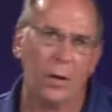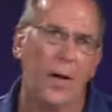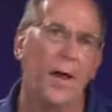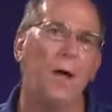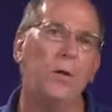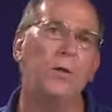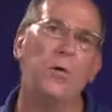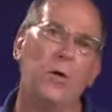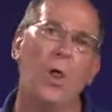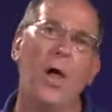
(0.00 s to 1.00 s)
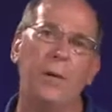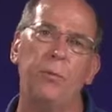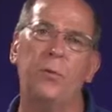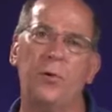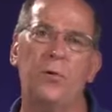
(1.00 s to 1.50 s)
Now let's
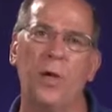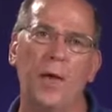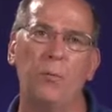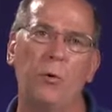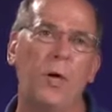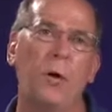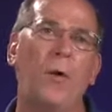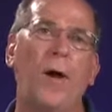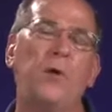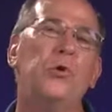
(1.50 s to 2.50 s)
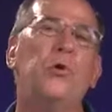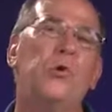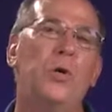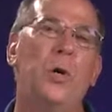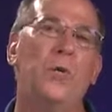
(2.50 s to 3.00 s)
collide with the same ring crash
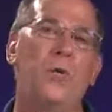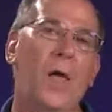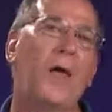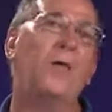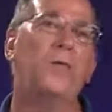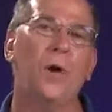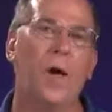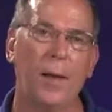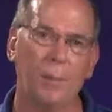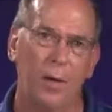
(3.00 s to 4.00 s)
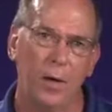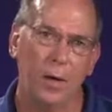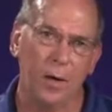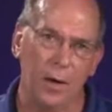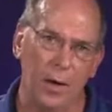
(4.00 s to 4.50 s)
cushion a second time.
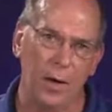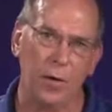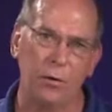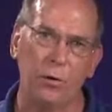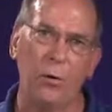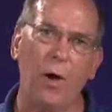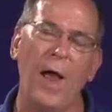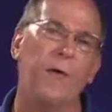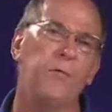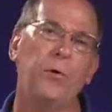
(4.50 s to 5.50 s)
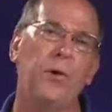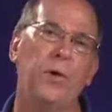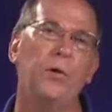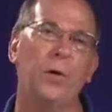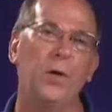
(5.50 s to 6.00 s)
And so after
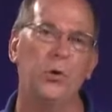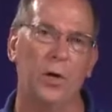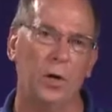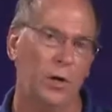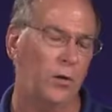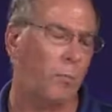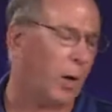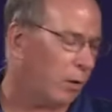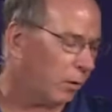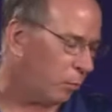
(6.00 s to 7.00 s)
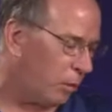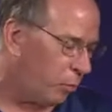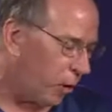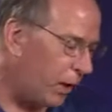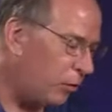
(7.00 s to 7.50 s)
a collision, it's better to
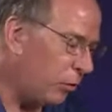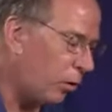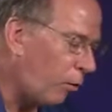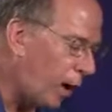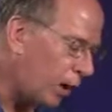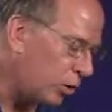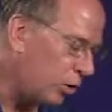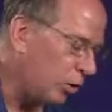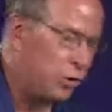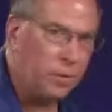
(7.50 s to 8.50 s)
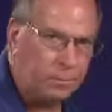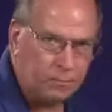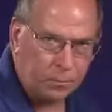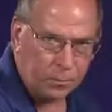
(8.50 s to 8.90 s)
replace the crash cushion.